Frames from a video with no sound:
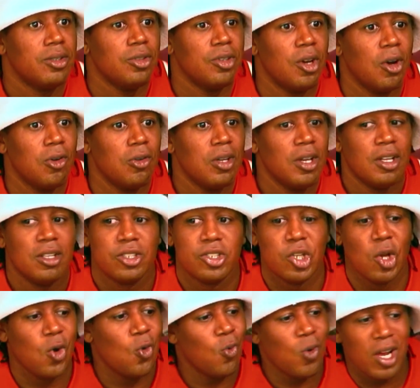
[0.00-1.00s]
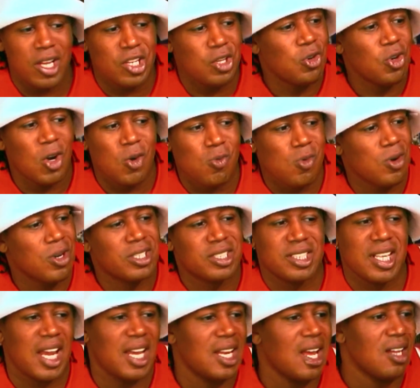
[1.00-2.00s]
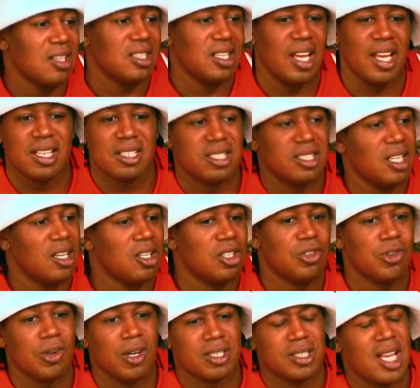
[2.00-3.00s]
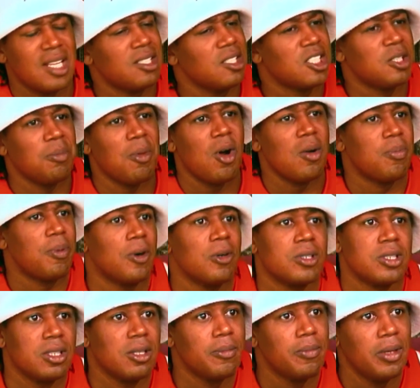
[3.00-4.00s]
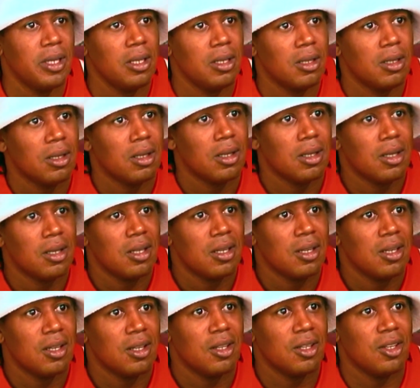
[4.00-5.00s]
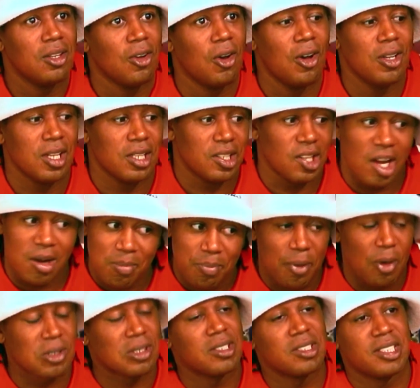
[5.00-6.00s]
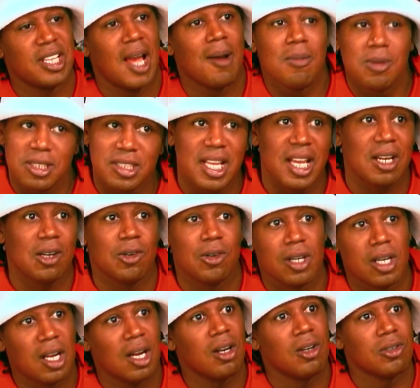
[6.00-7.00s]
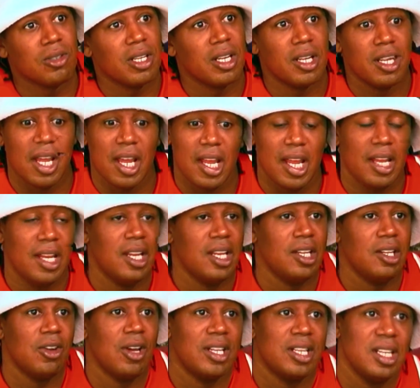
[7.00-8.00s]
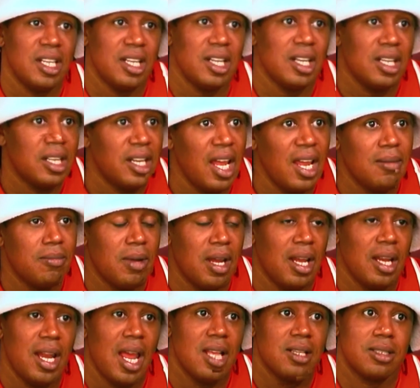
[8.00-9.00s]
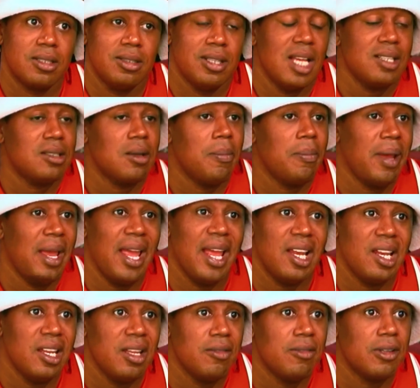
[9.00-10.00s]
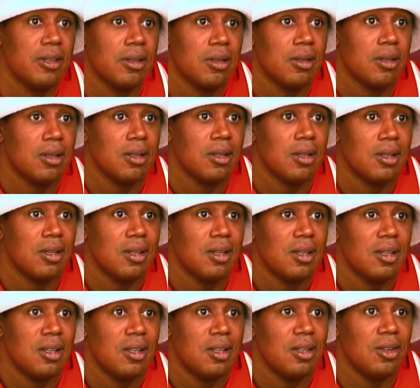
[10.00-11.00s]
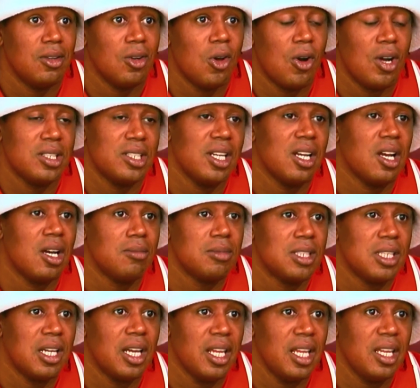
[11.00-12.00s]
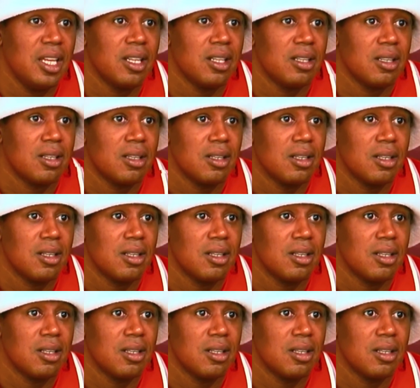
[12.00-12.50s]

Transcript: You know, so what? You don't want to stand out there and sell drugs. That's a smart person to me. You know, a dumb person say, "I'm gonna stand on a cone." To, eh, eh, you know, at the end of the day, man, that's that's a bad living. You know, because it come to an end.